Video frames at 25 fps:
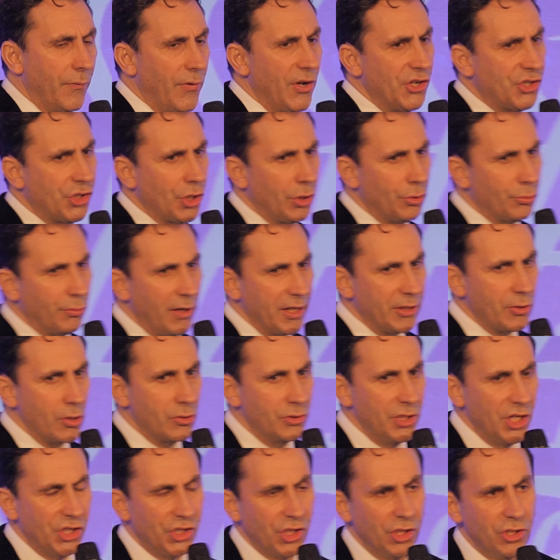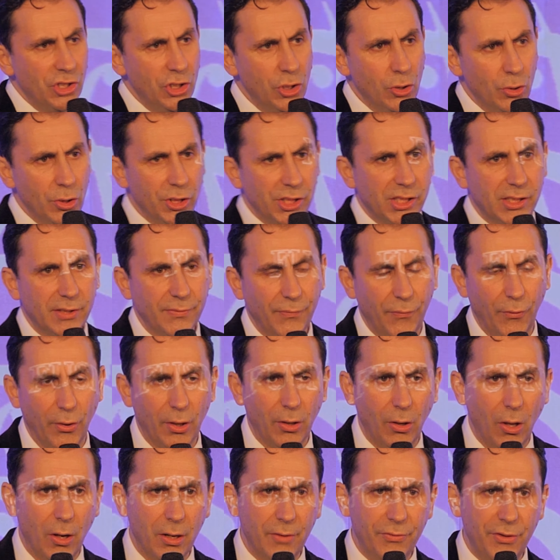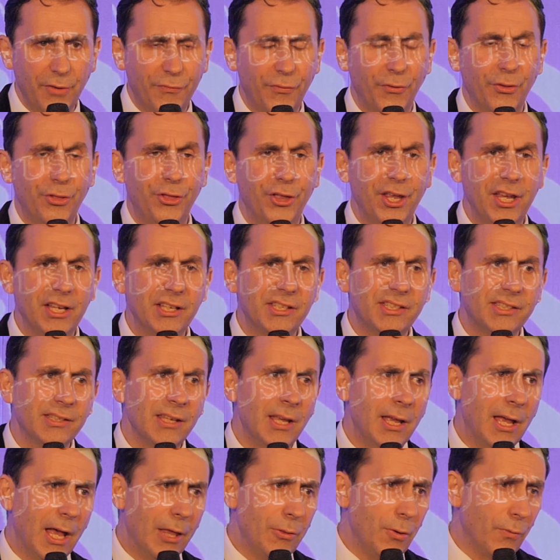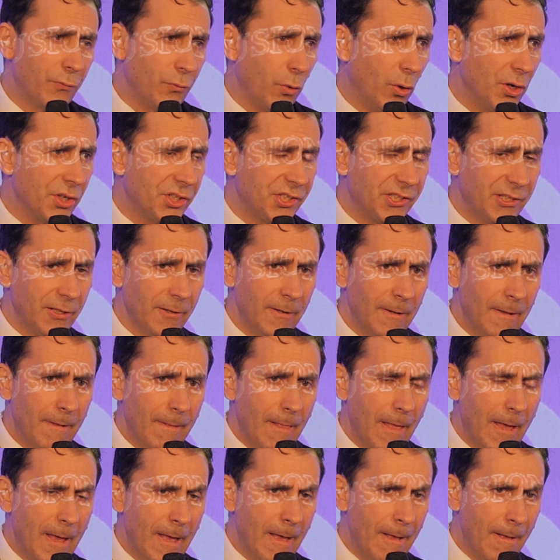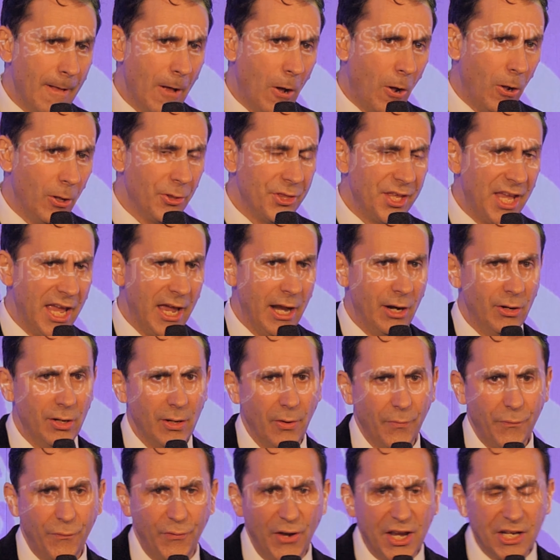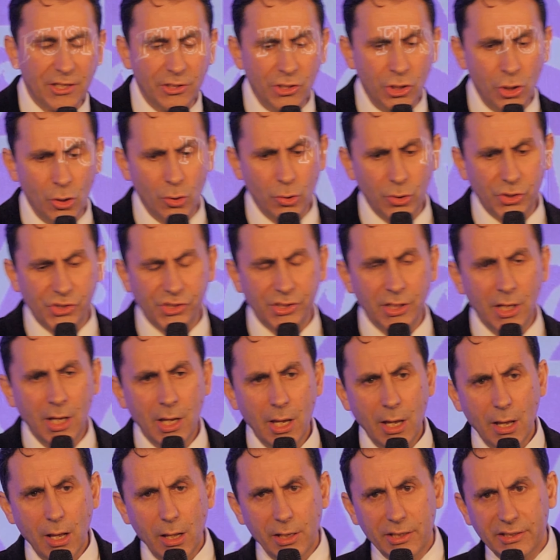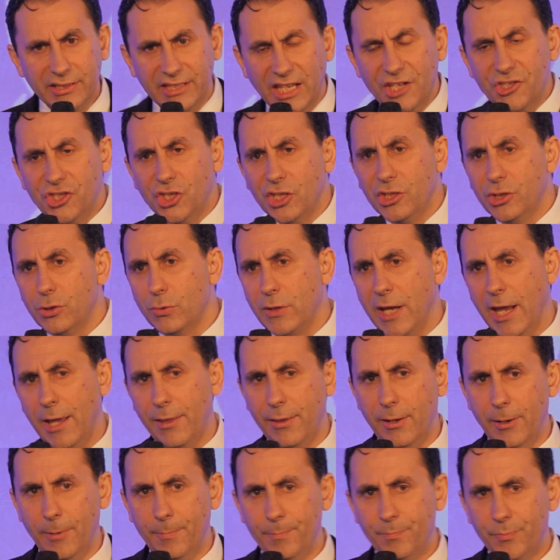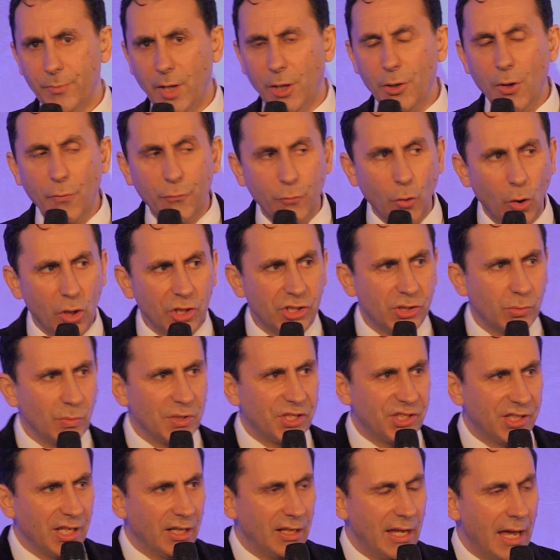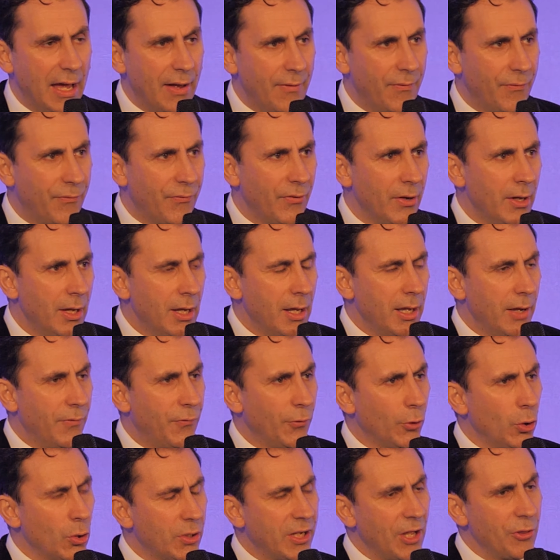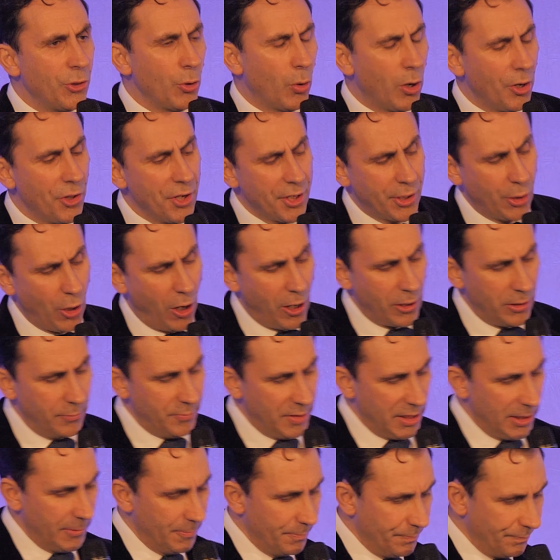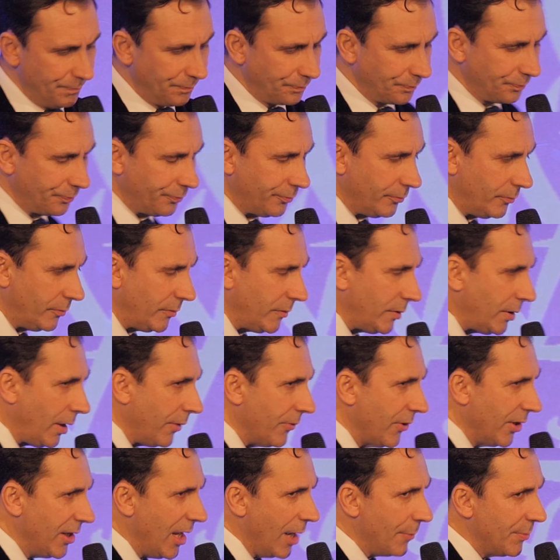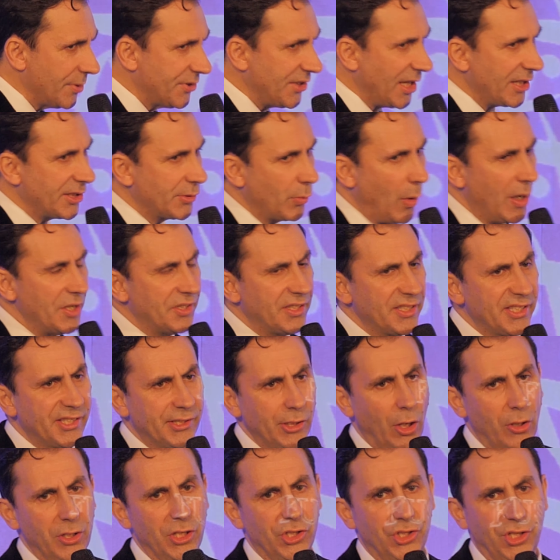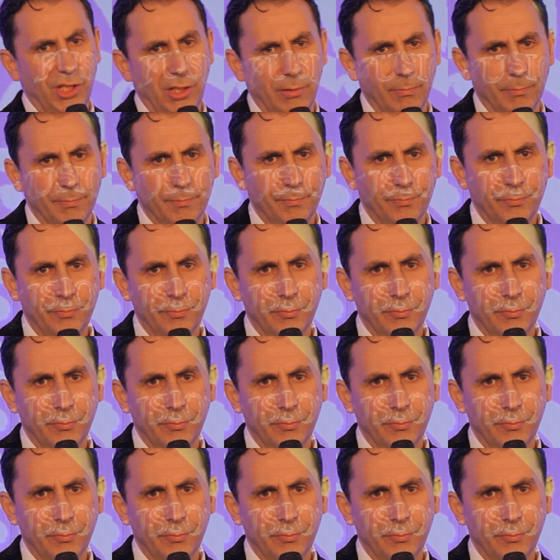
facial recognition use for a lot of different things, and of course, uh, all the area of fake news touching together. And of course, we still have, if you look at the world economy, the numbers are quite astonishing.